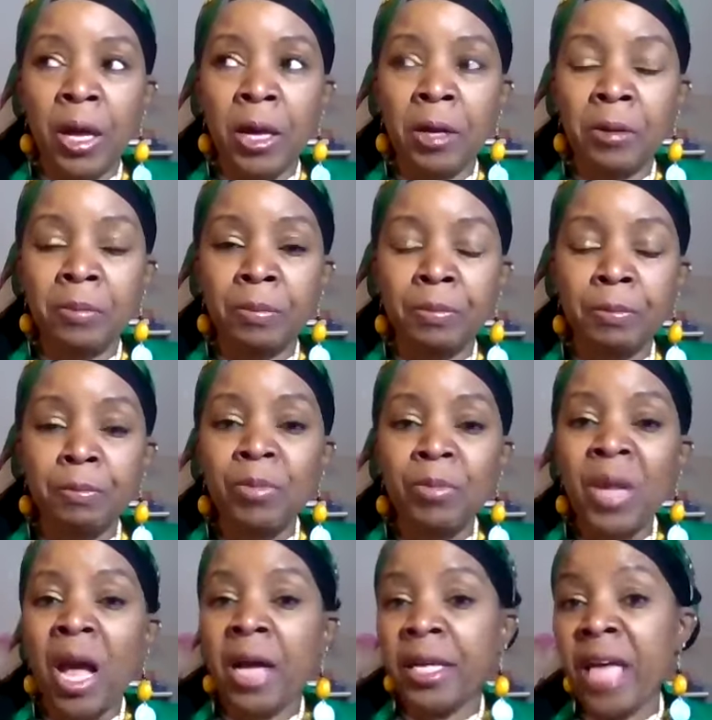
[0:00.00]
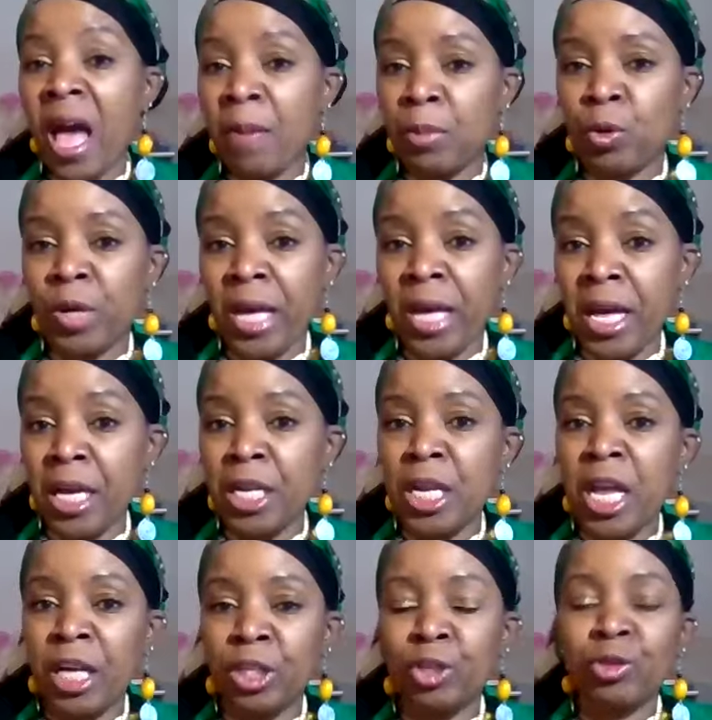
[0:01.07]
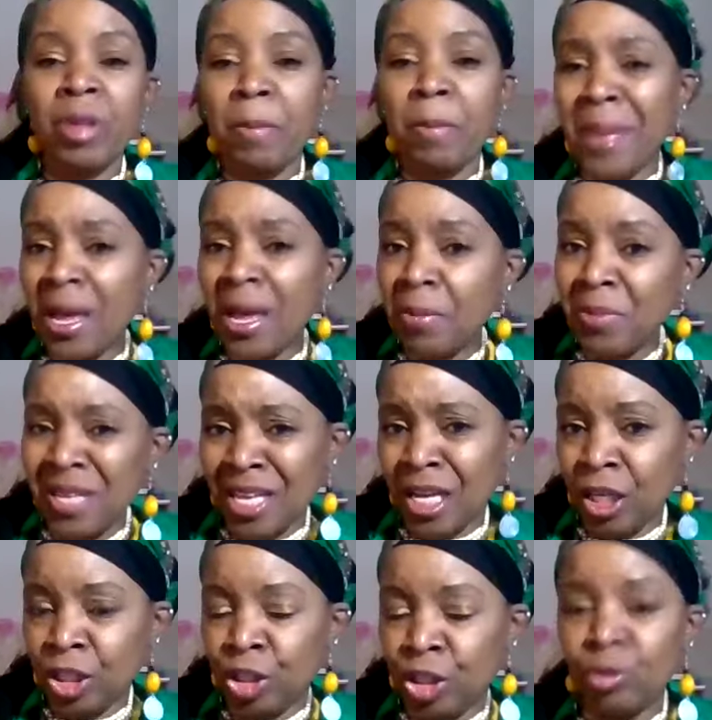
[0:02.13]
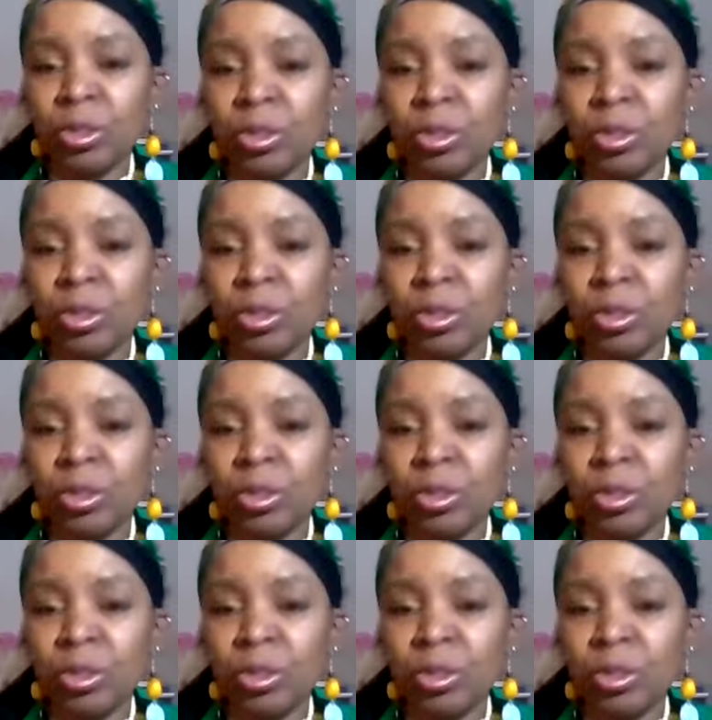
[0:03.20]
a capital gain nature that may be an issue.